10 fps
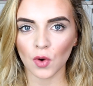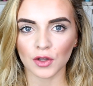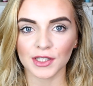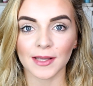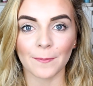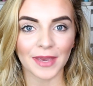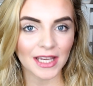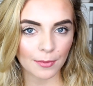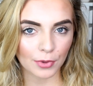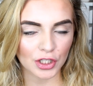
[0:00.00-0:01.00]
on some
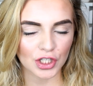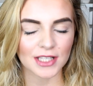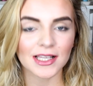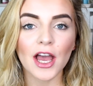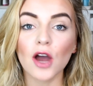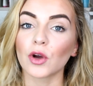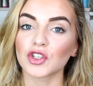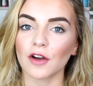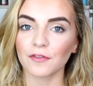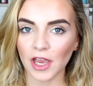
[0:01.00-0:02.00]
makeup brushes
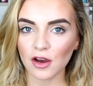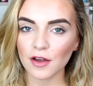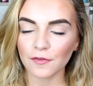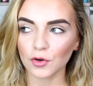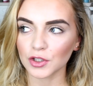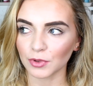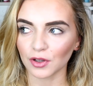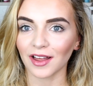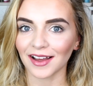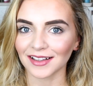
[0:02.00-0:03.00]
which are very
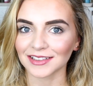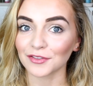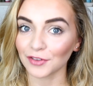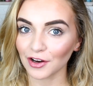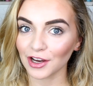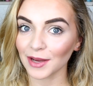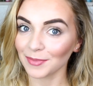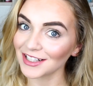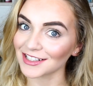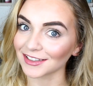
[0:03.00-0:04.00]
affordable and very
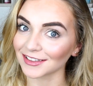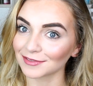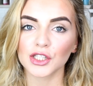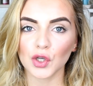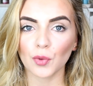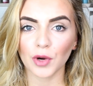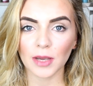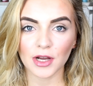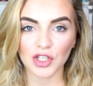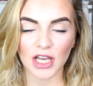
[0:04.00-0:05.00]
amazing. So
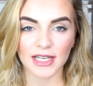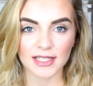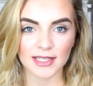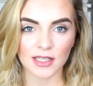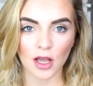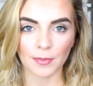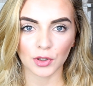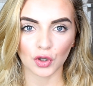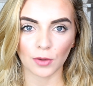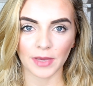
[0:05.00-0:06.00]
pretty much I needed some
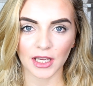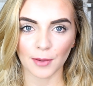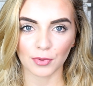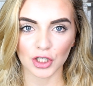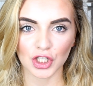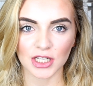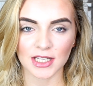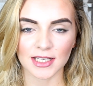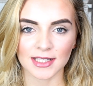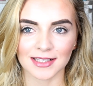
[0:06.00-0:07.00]
new makeup
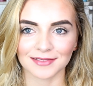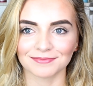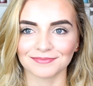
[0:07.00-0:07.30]
brushes.